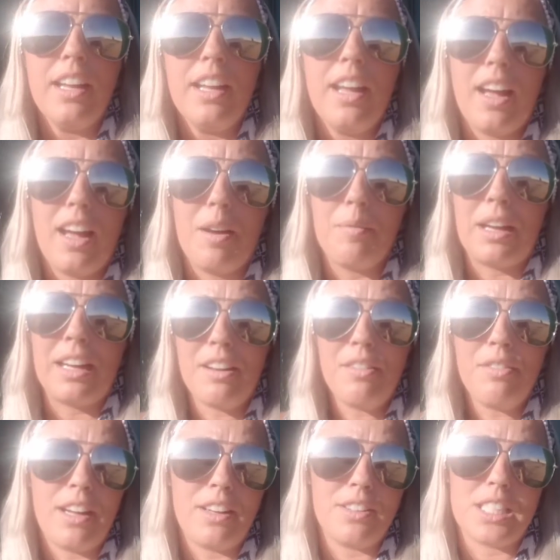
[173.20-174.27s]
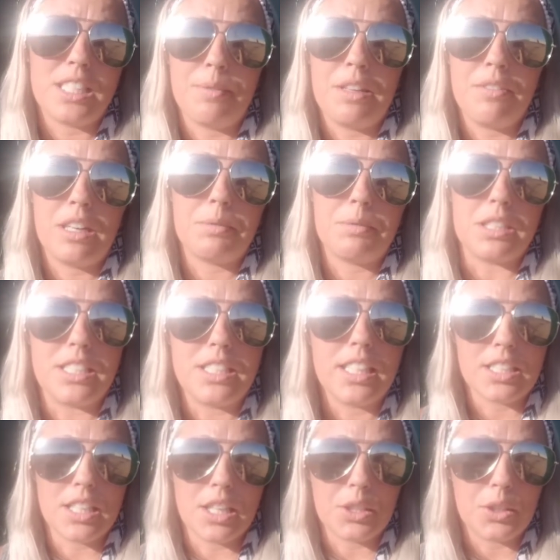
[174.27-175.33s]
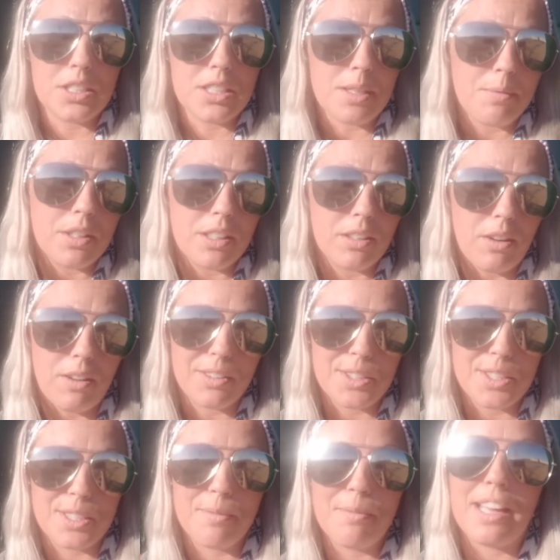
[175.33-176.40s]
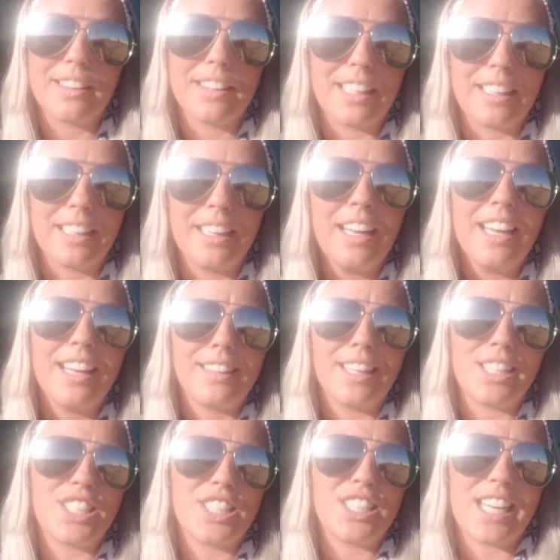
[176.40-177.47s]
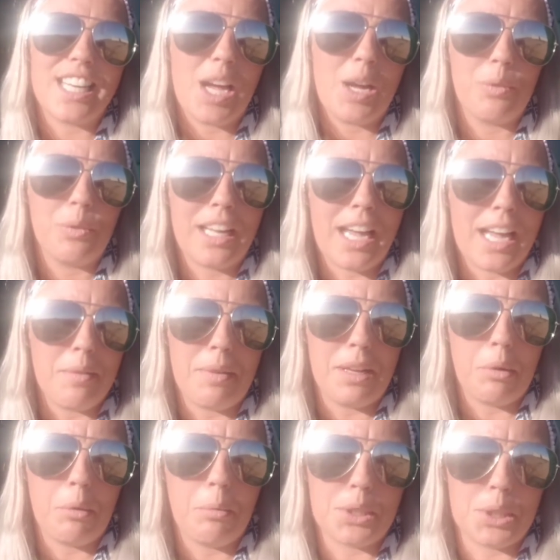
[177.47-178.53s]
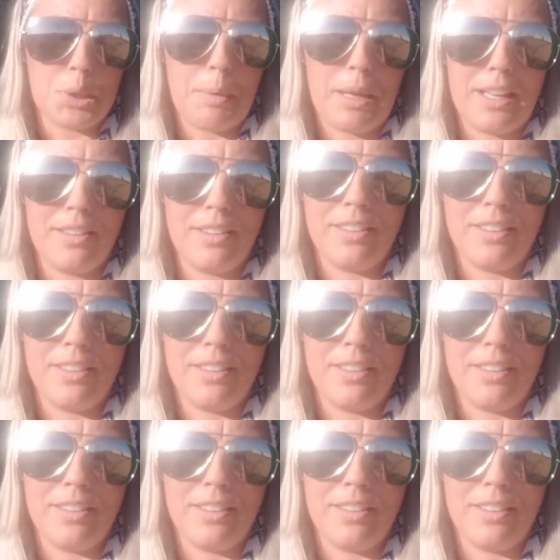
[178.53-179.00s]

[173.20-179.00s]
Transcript: and I've found some even up to $600 something a month, and that's just not the kind of money we want to spend,